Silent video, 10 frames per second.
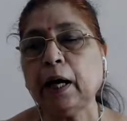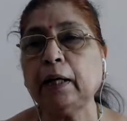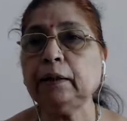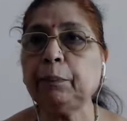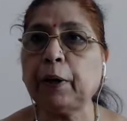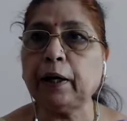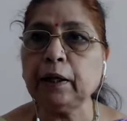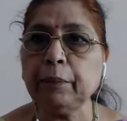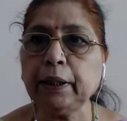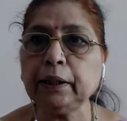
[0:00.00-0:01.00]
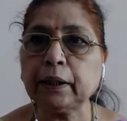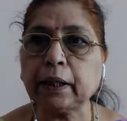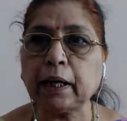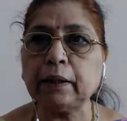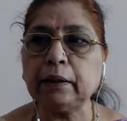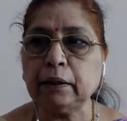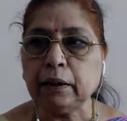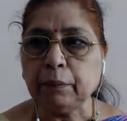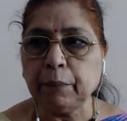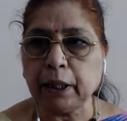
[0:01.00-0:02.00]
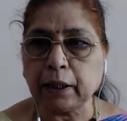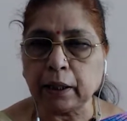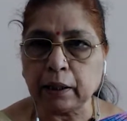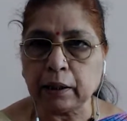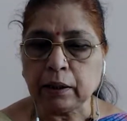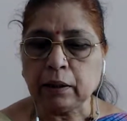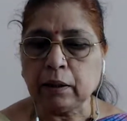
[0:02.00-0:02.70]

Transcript: and the parliament can make a